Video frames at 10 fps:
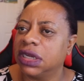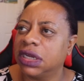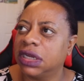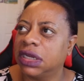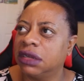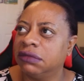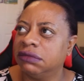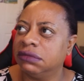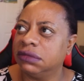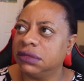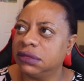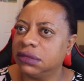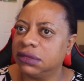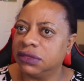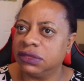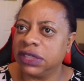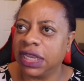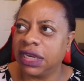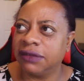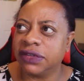um,
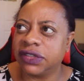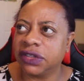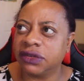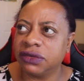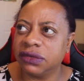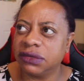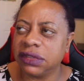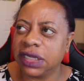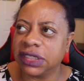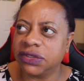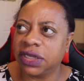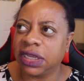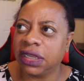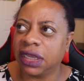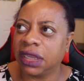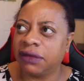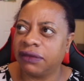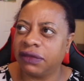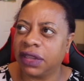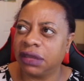negative result yesterday out
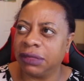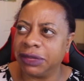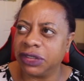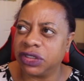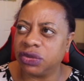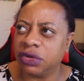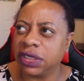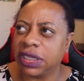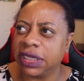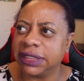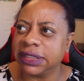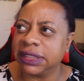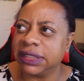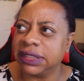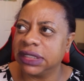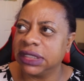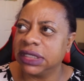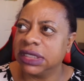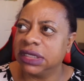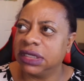of like maybe 200 cases.
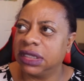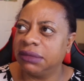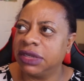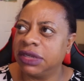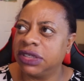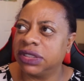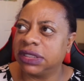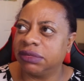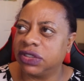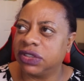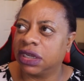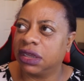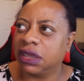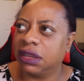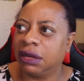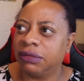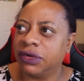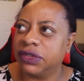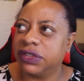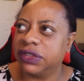Let me just double check the
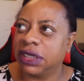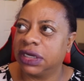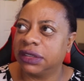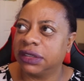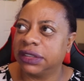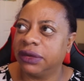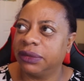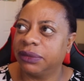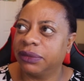numbers and I'll tell you.